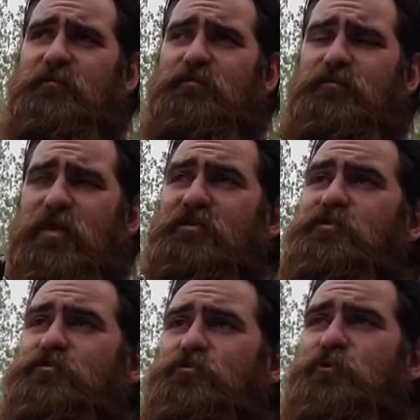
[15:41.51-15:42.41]
make
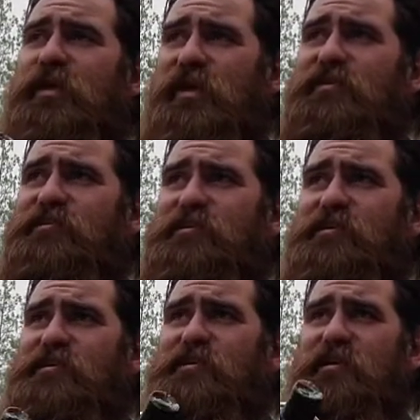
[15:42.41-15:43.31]
you
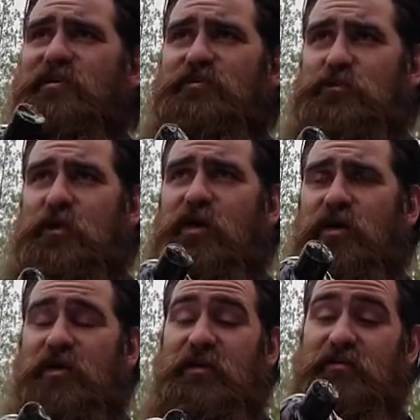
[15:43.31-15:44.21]
itchy and dry.
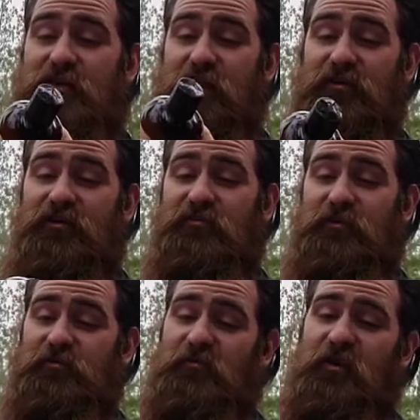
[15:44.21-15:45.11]
It does
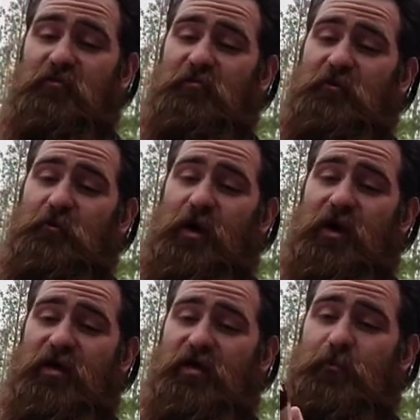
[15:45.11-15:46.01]
good stuff. So
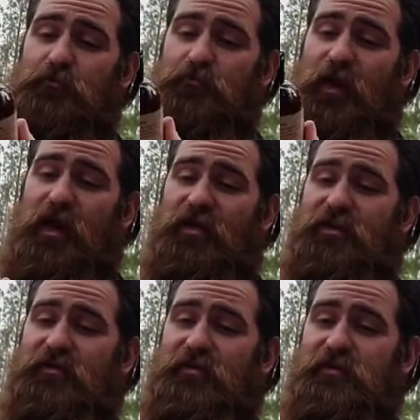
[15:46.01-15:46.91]
I like
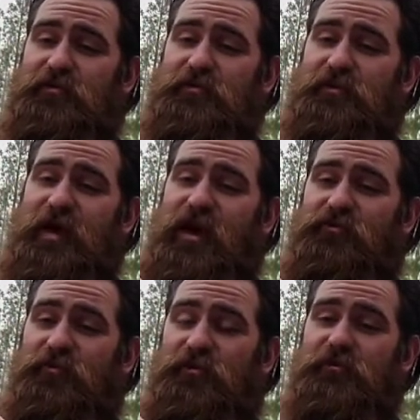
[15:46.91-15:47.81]
the conditioner. I
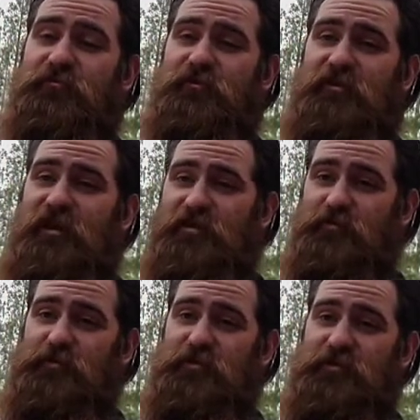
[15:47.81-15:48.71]
haven't been using it as
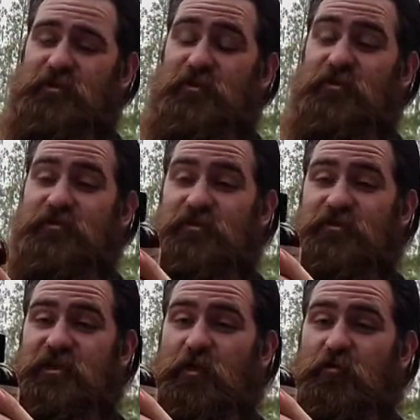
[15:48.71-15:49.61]
much as the
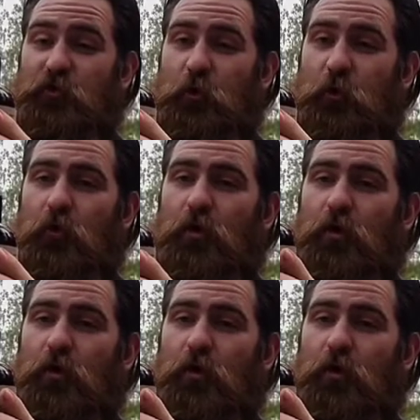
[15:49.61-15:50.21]
shampoo.